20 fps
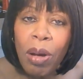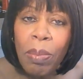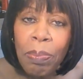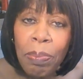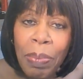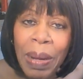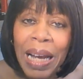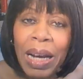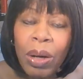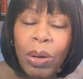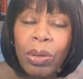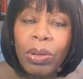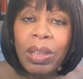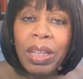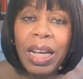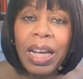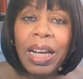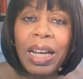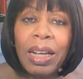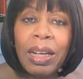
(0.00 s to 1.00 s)
about
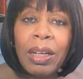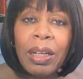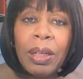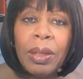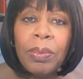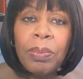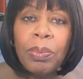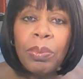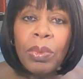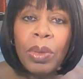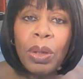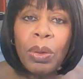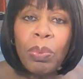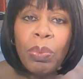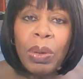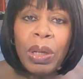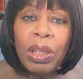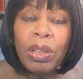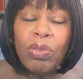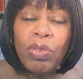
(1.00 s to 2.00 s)
that
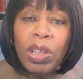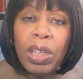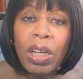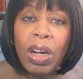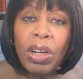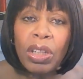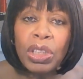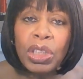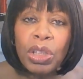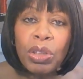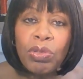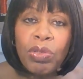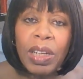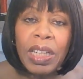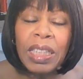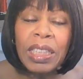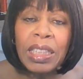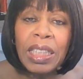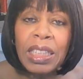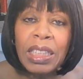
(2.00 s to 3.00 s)
with regard to
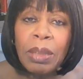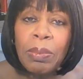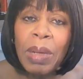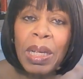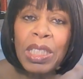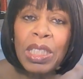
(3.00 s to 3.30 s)
racism.